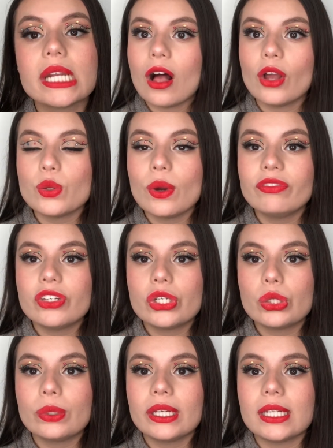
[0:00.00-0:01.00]
All you have to
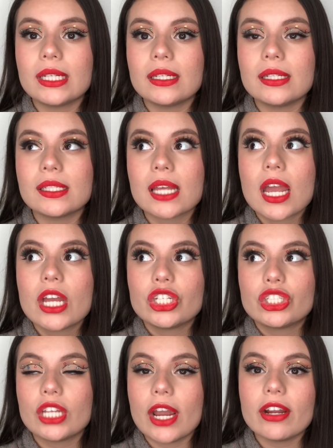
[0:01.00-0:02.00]
do is
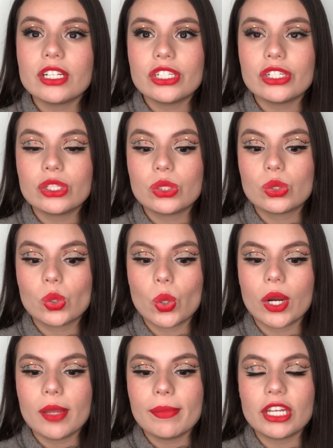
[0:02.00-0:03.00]
share it to your
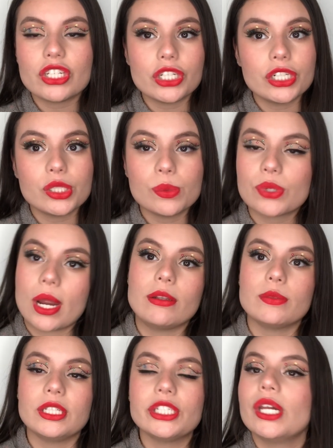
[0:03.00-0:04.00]
story, make sure you're subscribed
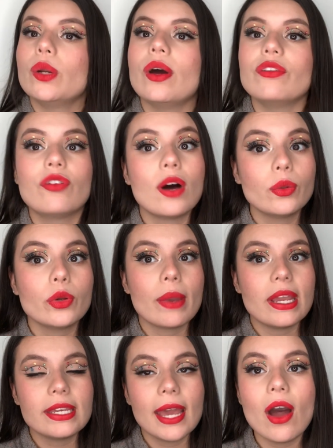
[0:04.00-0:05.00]
to my channel and following my
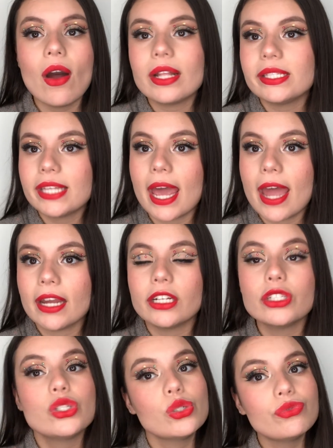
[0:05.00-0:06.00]
account, and tag
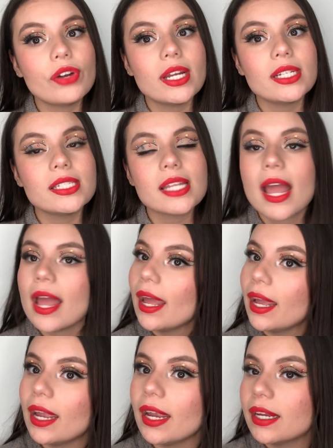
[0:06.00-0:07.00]
2 friends,
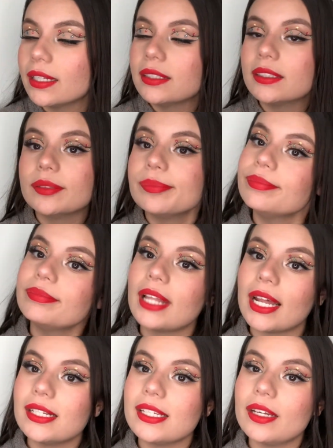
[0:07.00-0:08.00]
and
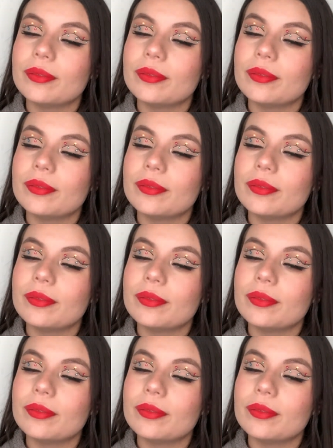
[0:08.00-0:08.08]
that is it.